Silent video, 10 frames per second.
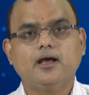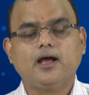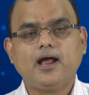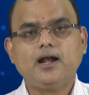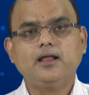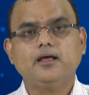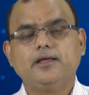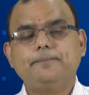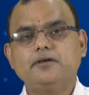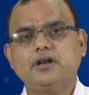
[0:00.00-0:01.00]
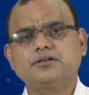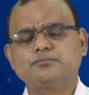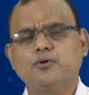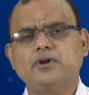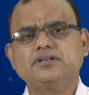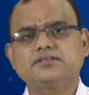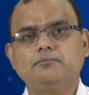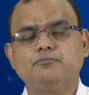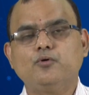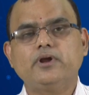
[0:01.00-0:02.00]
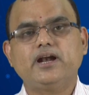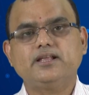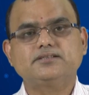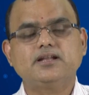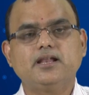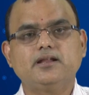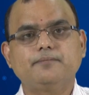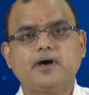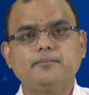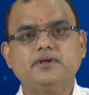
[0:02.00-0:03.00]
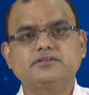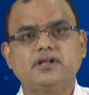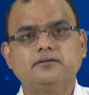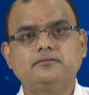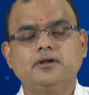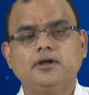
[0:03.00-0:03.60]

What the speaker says: And if you are exploring some more additional information